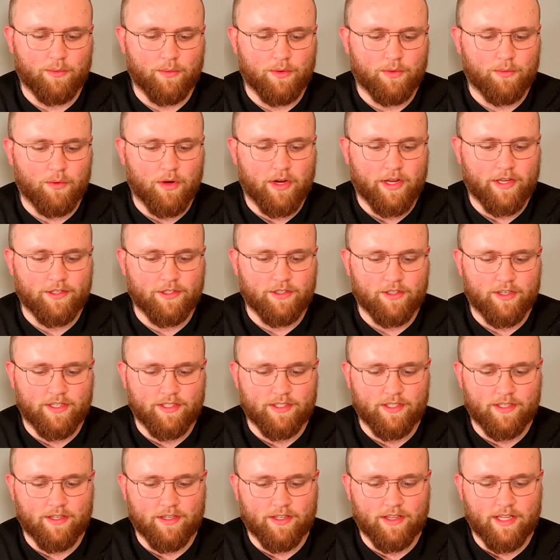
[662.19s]
with Ryan
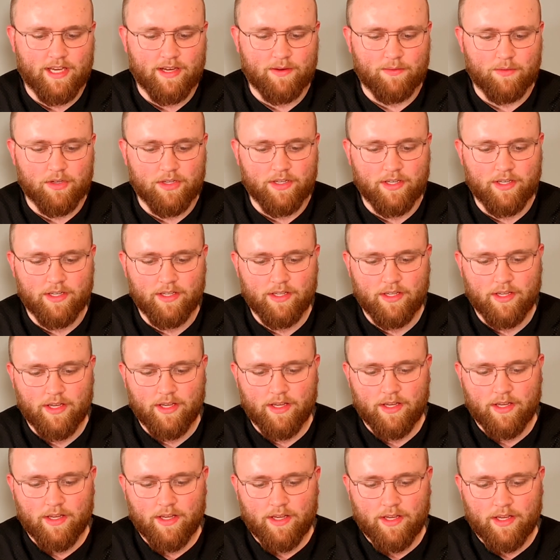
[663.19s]
Johnston on that one.
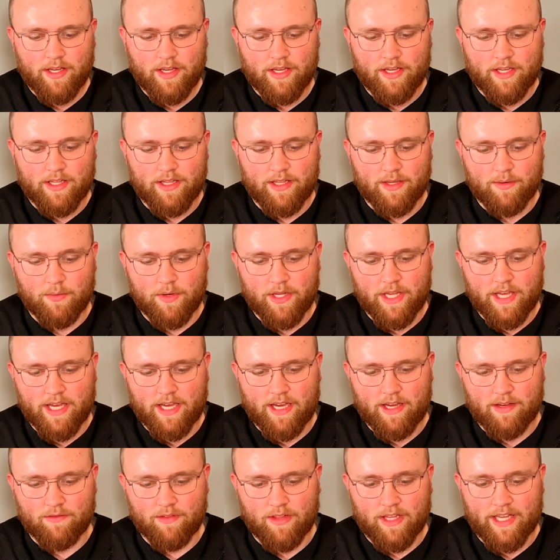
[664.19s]
And then we
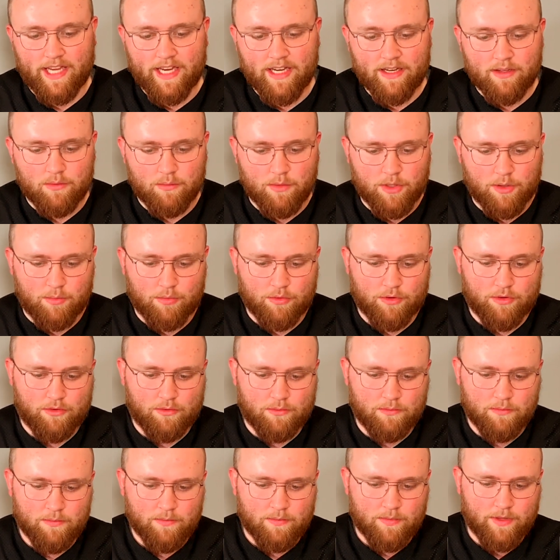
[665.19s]
have Landon
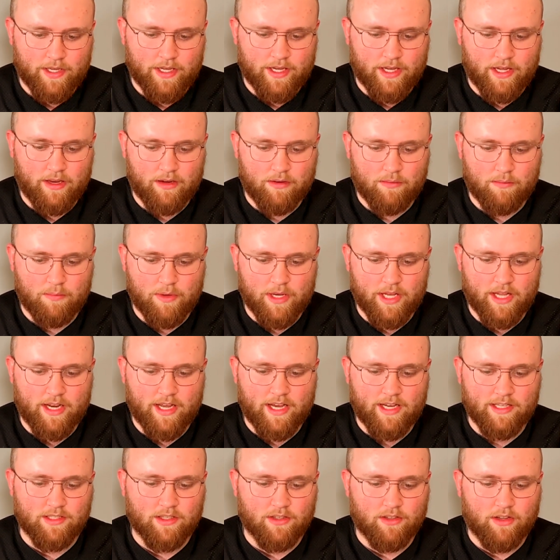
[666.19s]
McBroom and Ben
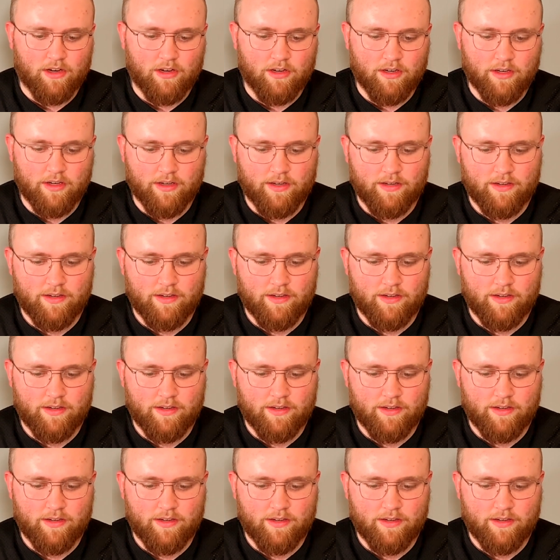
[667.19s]
Azalart.